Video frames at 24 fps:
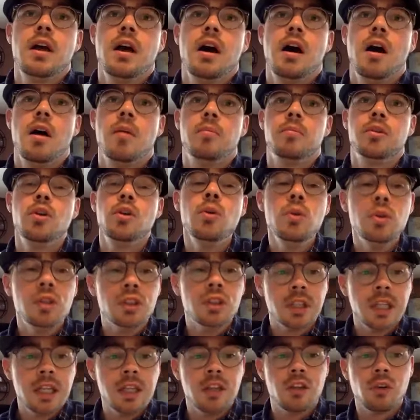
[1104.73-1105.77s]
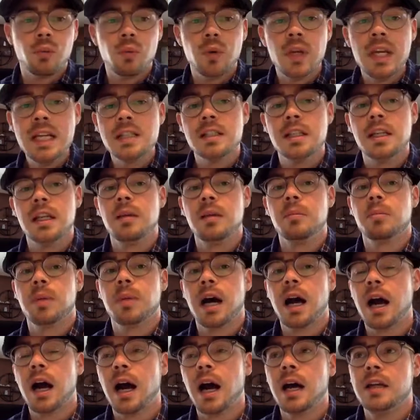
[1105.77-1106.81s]
Usually the reasoning
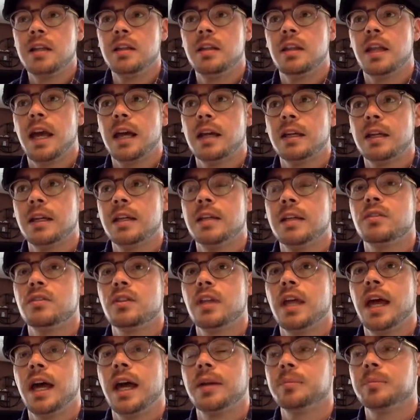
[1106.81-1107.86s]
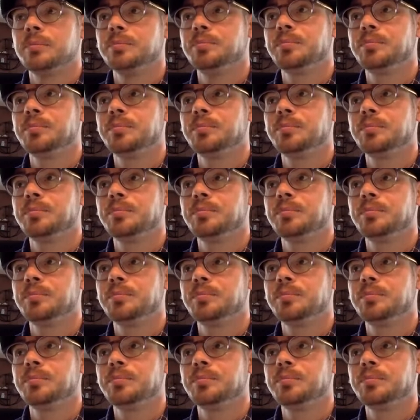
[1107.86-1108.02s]
behind that is that